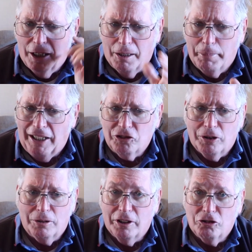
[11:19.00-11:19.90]

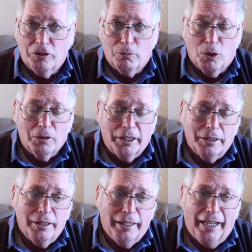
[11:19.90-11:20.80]
Bastogne is a
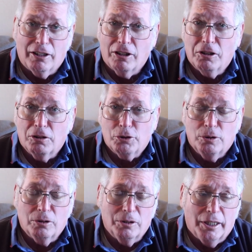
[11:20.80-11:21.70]
rolling
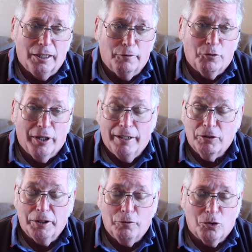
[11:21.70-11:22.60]
agricultural,
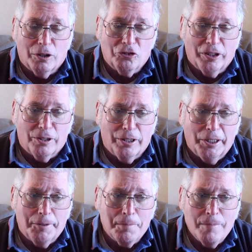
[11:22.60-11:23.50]
heavily forested
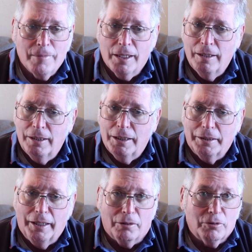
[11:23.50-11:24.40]
area,
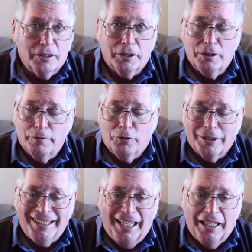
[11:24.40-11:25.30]
not really good
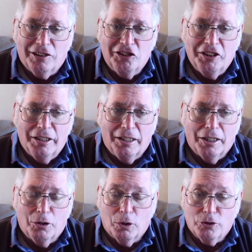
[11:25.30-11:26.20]
for tanks
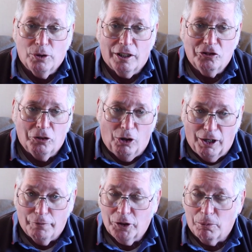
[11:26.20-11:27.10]
or trucks
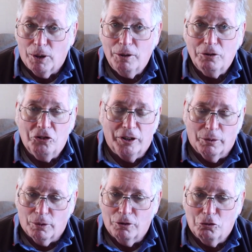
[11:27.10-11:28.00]
off the roads, and
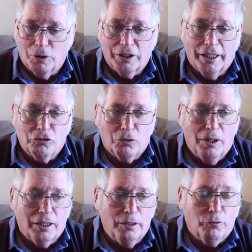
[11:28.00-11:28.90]
the roads weren't that
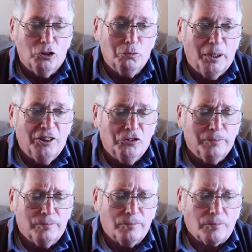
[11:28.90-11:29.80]
strong in the first place.
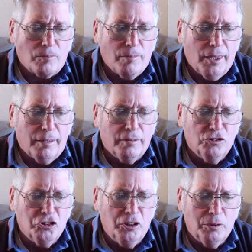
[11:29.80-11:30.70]

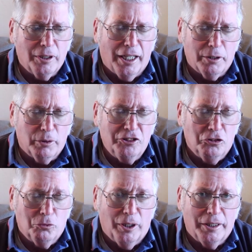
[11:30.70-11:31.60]
So a lot of
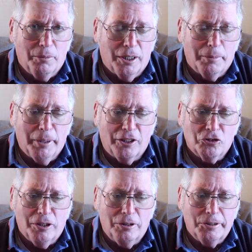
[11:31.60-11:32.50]
reasons why they wanted
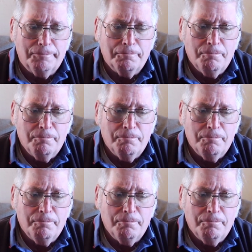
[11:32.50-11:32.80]
Bastogne,